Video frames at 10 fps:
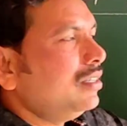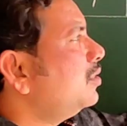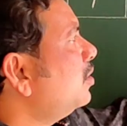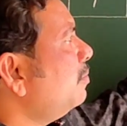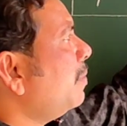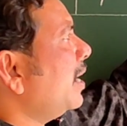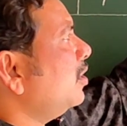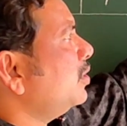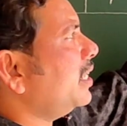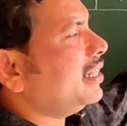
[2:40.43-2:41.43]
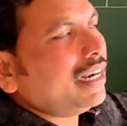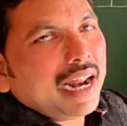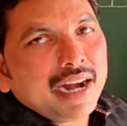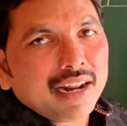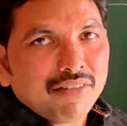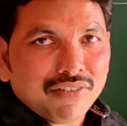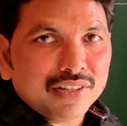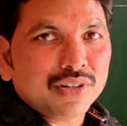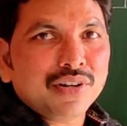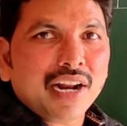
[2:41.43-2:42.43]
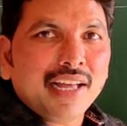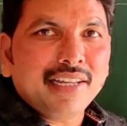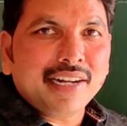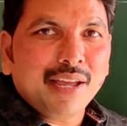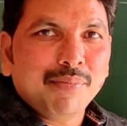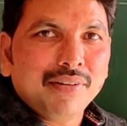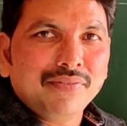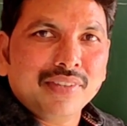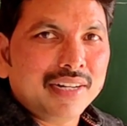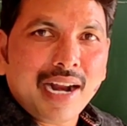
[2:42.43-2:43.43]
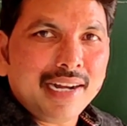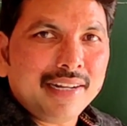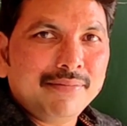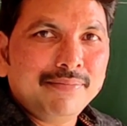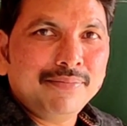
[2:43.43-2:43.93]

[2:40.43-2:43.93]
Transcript: So by using the data, first to draw the table, right?